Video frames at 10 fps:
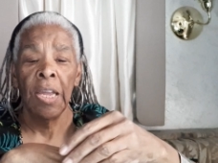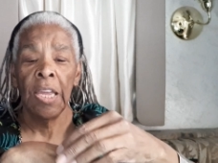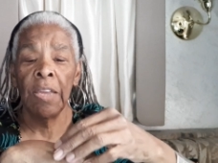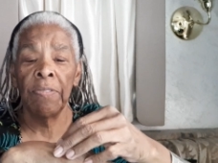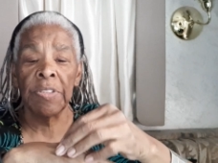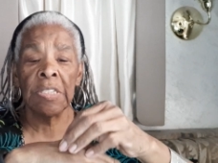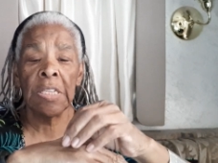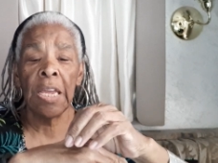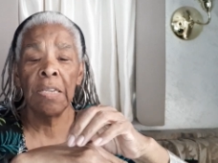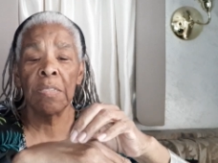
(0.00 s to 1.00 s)
If it
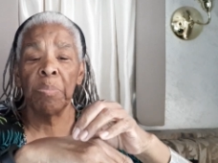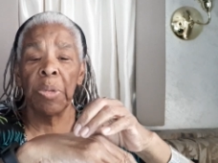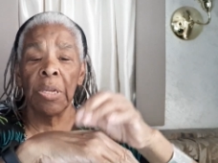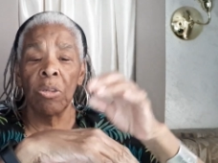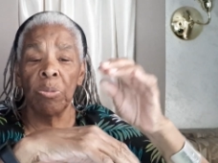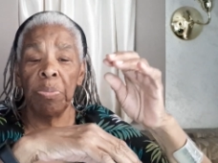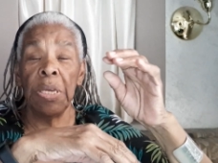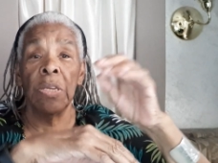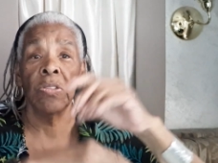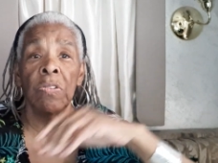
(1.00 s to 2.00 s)
stays up in little
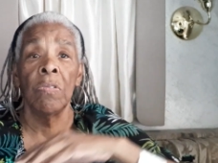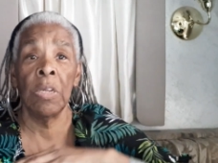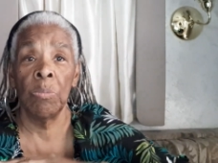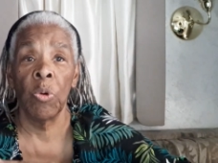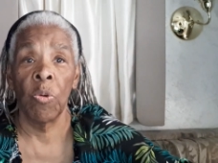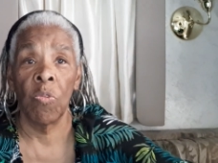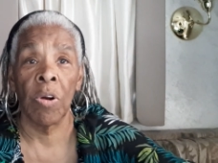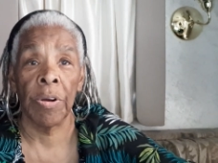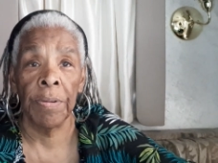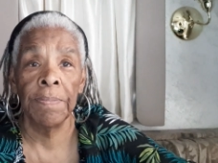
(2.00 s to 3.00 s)
peaks, you need more
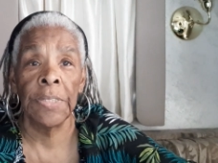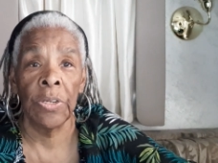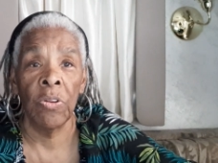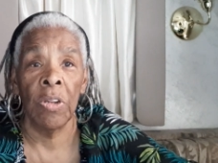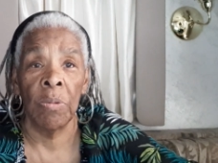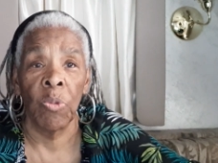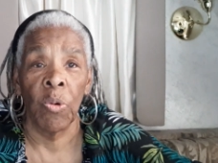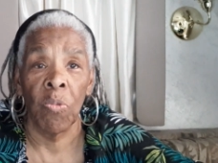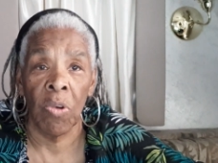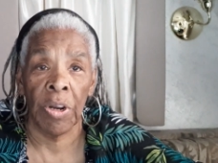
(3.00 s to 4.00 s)
water, and you need
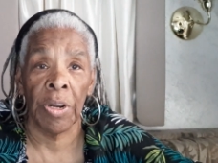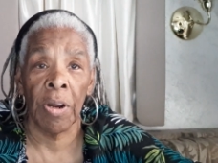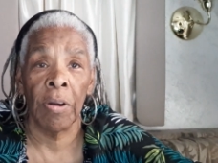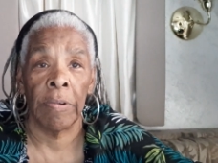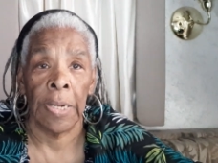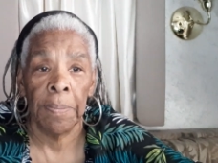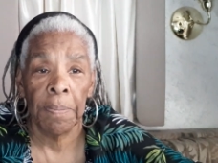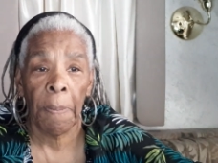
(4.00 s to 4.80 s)
more water in a hurry.